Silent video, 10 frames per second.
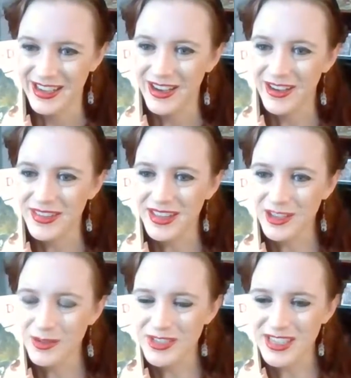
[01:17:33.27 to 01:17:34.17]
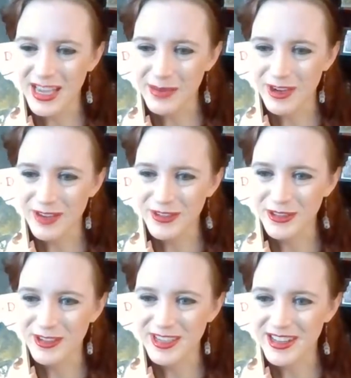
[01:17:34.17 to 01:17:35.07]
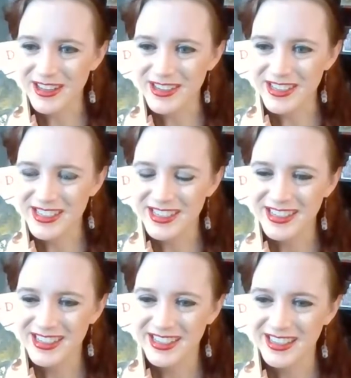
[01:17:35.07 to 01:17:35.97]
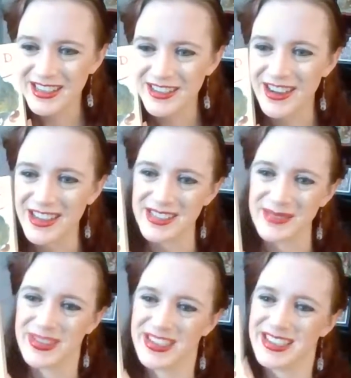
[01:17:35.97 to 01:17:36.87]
Oh, thank you, Music Cabaret, for $3. You're awesome.